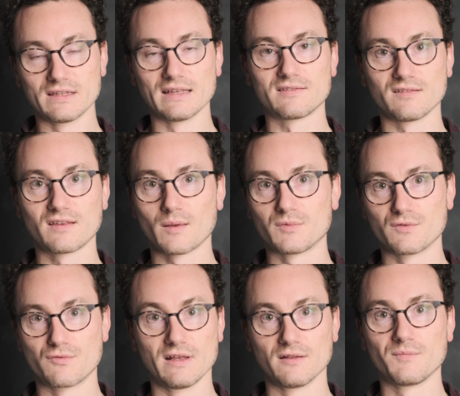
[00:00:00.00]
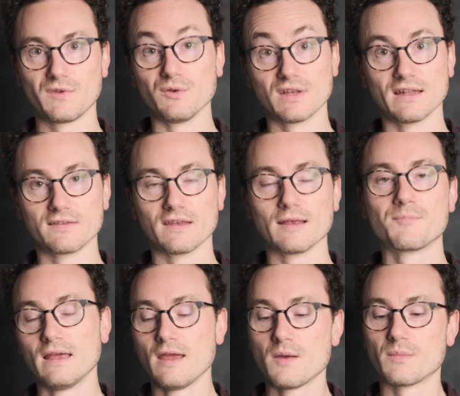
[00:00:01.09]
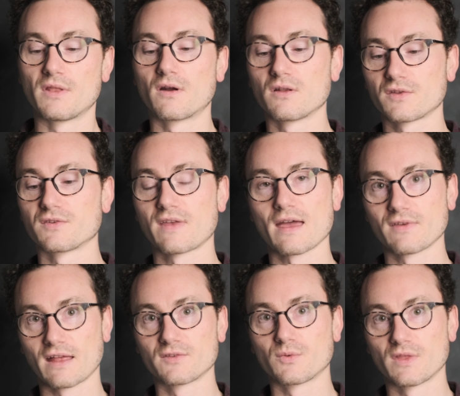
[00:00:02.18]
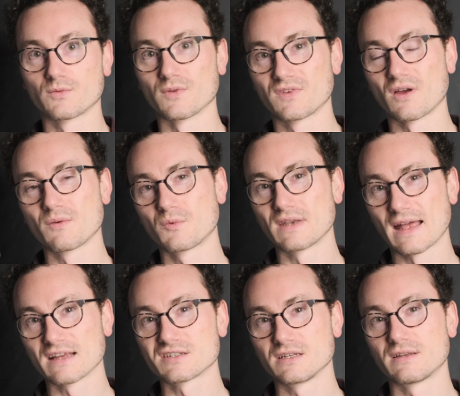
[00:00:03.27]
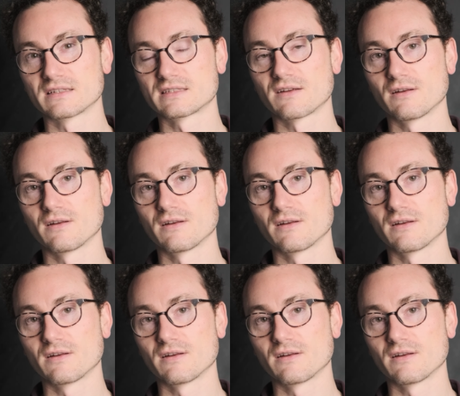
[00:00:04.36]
this in terms of real utility. But there are lots of caveats with this one, so I wouldn't actually necessarily